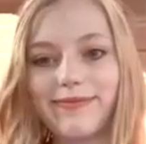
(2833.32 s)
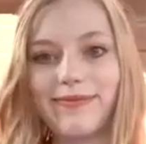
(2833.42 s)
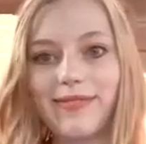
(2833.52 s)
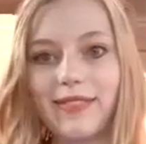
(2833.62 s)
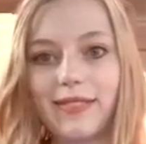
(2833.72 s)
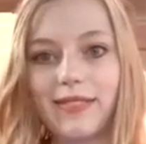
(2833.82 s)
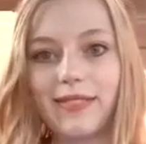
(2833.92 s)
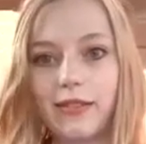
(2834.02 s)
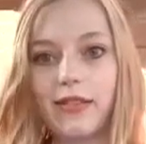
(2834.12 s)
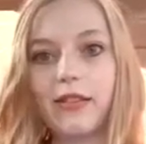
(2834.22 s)

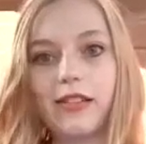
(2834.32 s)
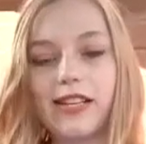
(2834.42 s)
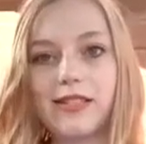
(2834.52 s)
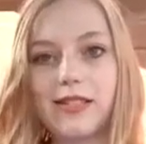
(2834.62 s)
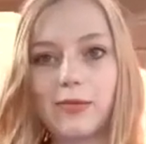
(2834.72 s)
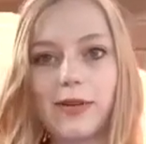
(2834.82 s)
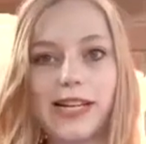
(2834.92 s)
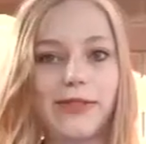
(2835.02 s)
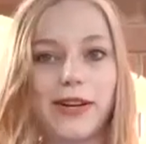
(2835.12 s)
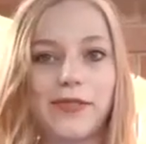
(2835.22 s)
Unless there's a way
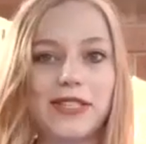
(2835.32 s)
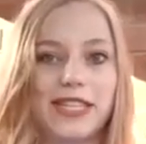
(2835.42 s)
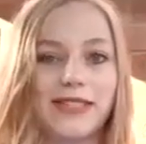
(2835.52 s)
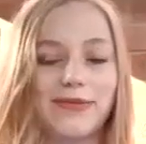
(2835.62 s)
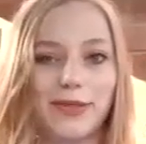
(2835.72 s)
around it.